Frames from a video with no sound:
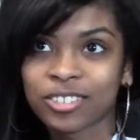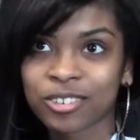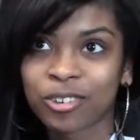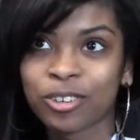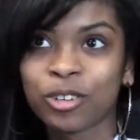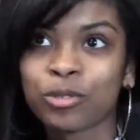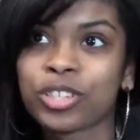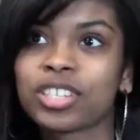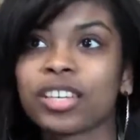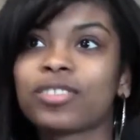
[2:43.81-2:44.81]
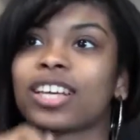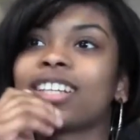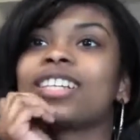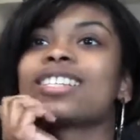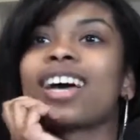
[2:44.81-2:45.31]
years old who received
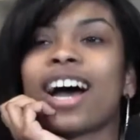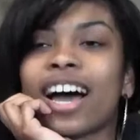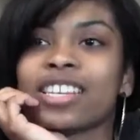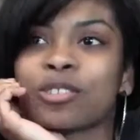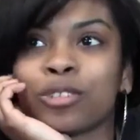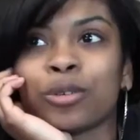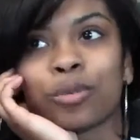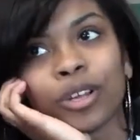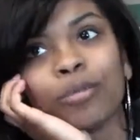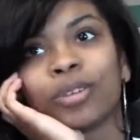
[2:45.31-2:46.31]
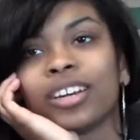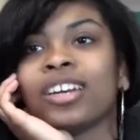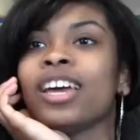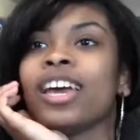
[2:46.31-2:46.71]
at least a high school diploma